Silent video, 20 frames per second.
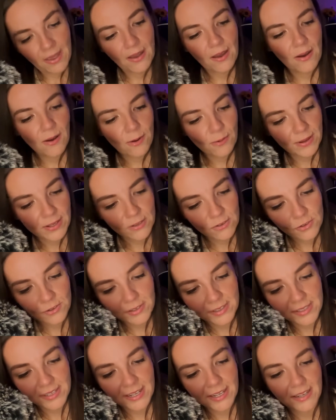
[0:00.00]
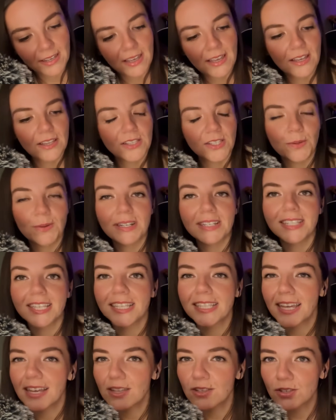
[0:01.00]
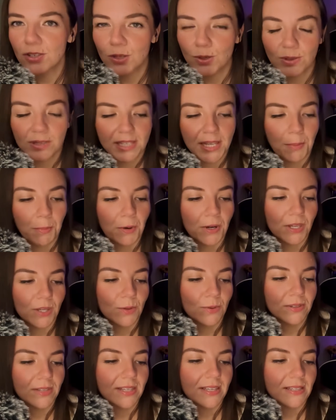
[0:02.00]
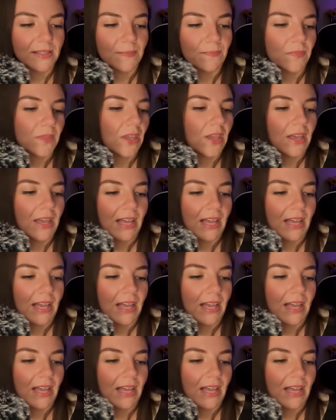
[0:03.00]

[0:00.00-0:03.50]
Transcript: Oh, interesting. So it says it has 2 separate uses. It